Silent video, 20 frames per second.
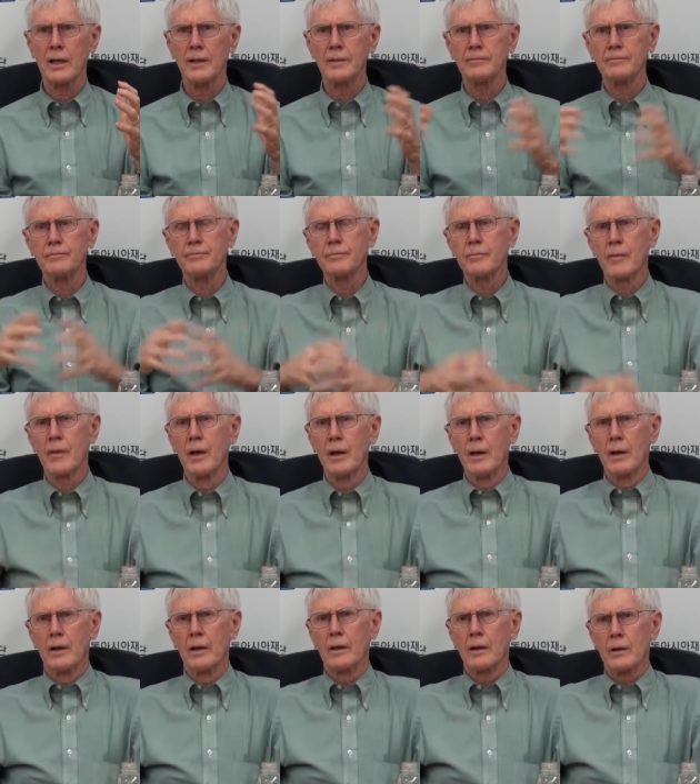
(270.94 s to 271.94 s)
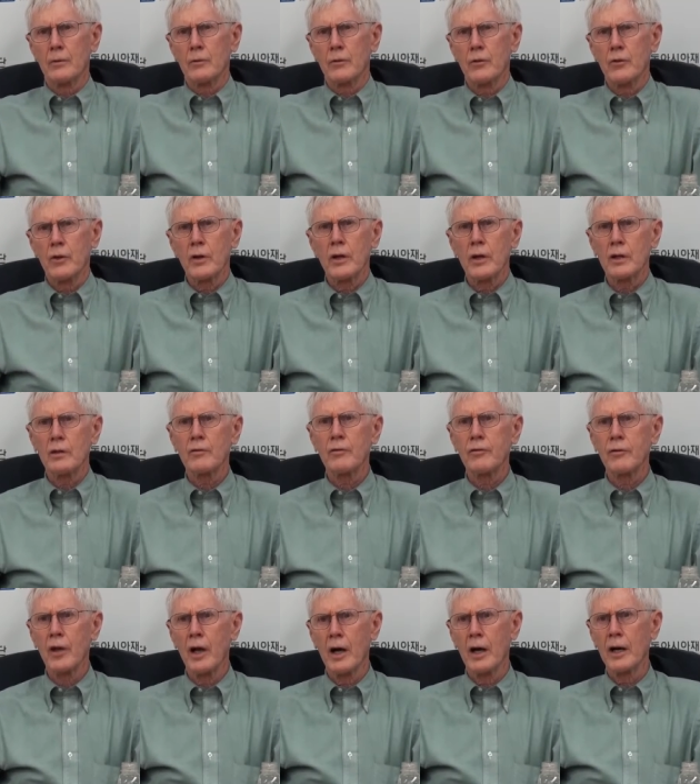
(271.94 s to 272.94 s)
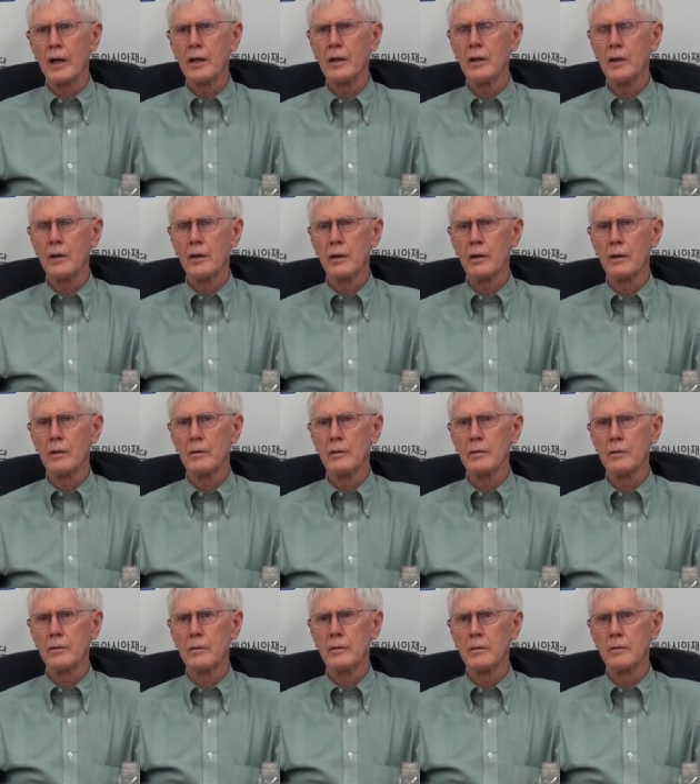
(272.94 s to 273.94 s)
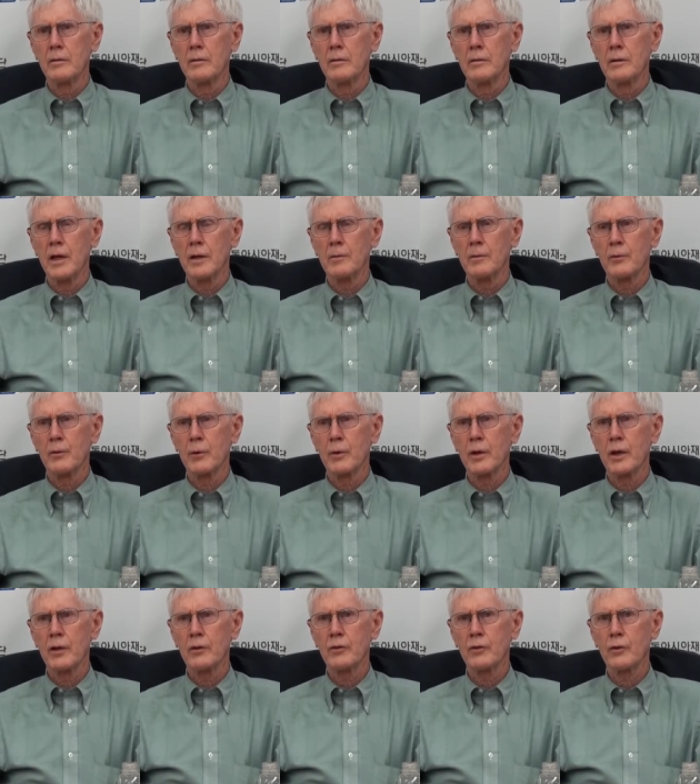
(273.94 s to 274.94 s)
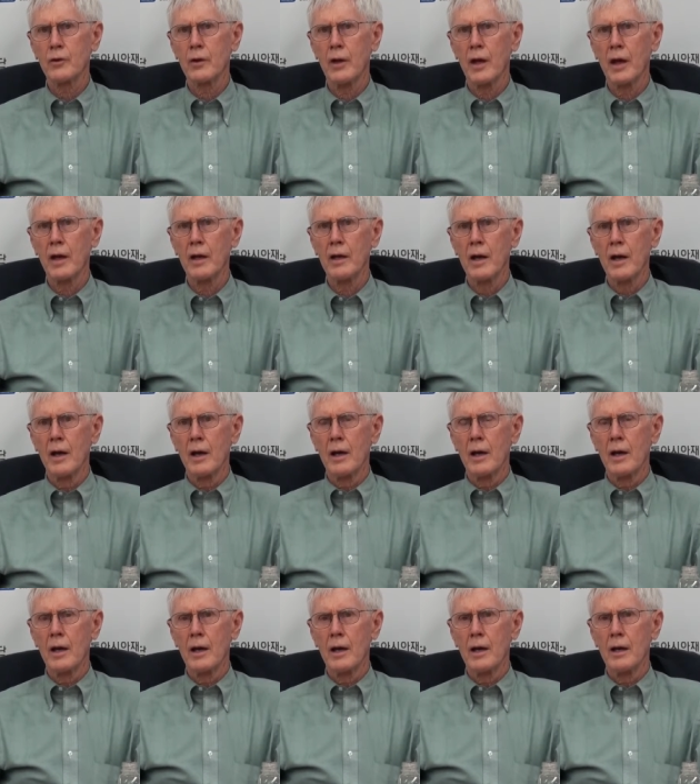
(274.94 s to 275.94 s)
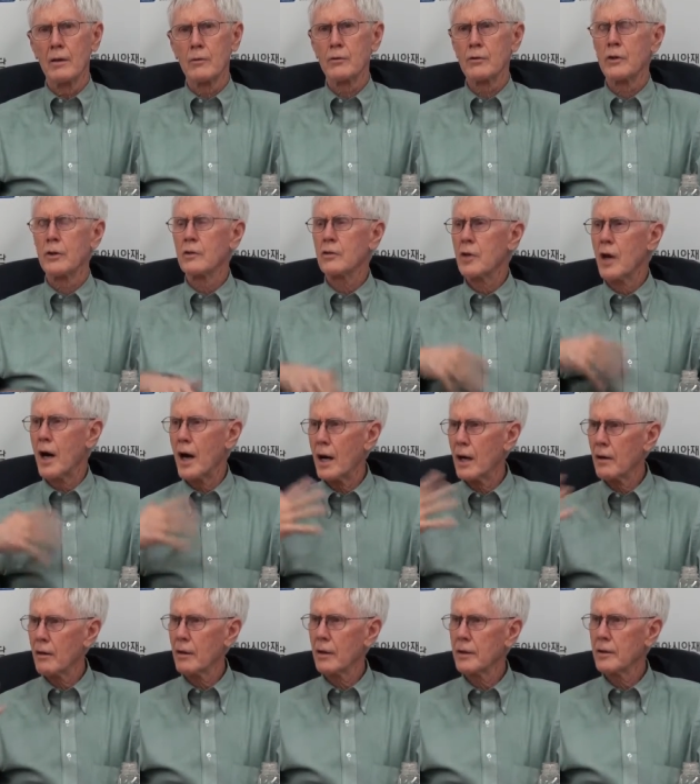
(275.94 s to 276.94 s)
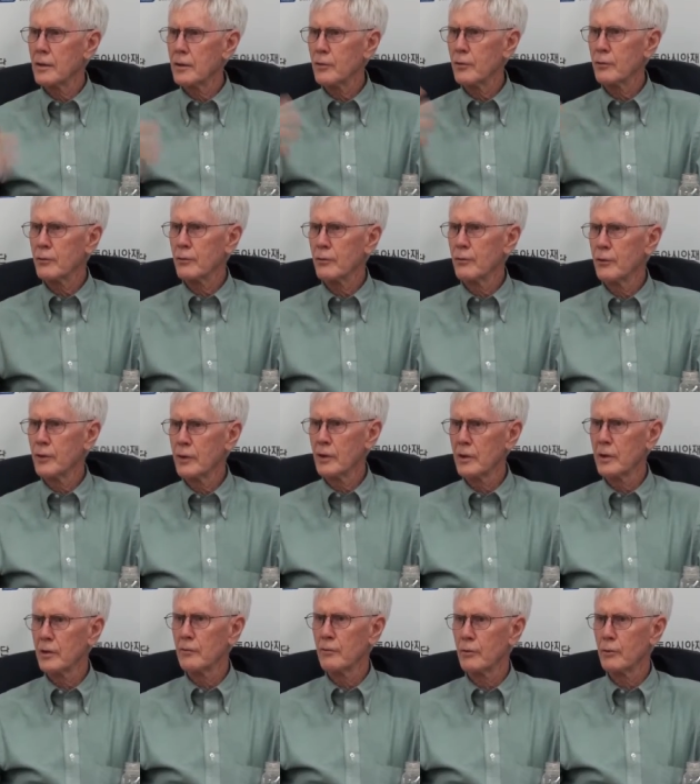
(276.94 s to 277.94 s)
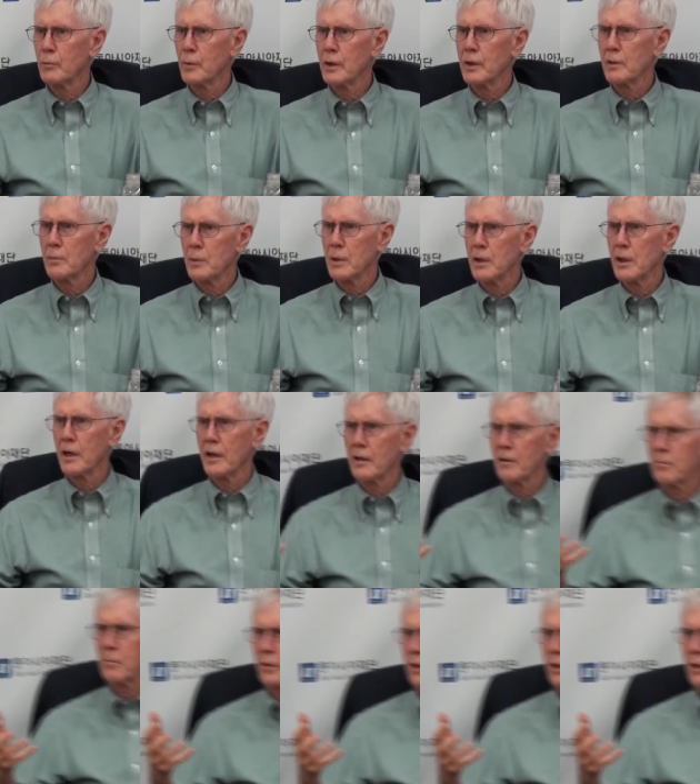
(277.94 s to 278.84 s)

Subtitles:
I was thinking, flying here the day before yesterday, it was an entirely different feeling for me to be on a